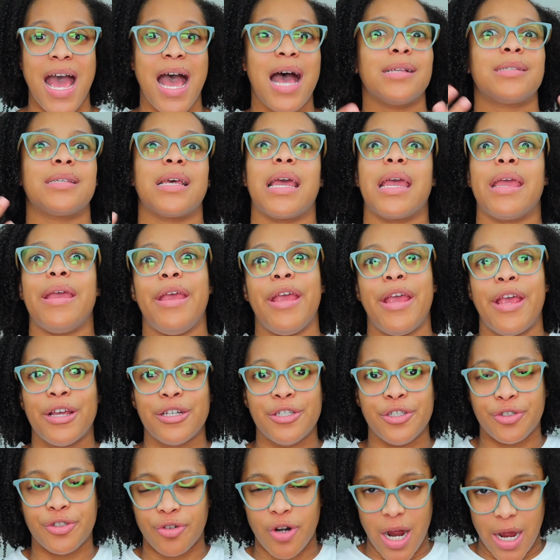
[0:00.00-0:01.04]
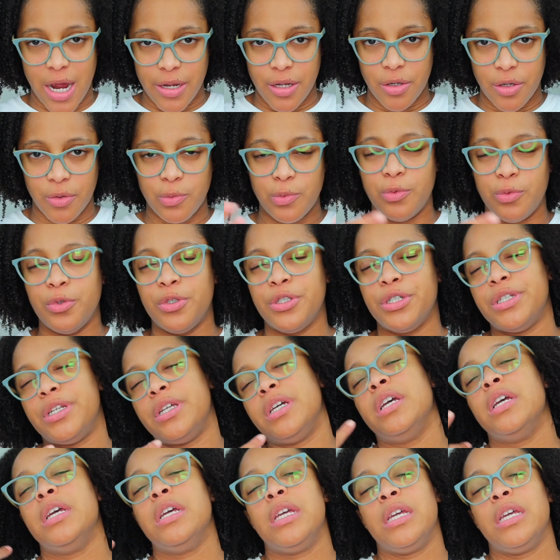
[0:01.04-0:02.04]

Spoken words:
as a hair dryer would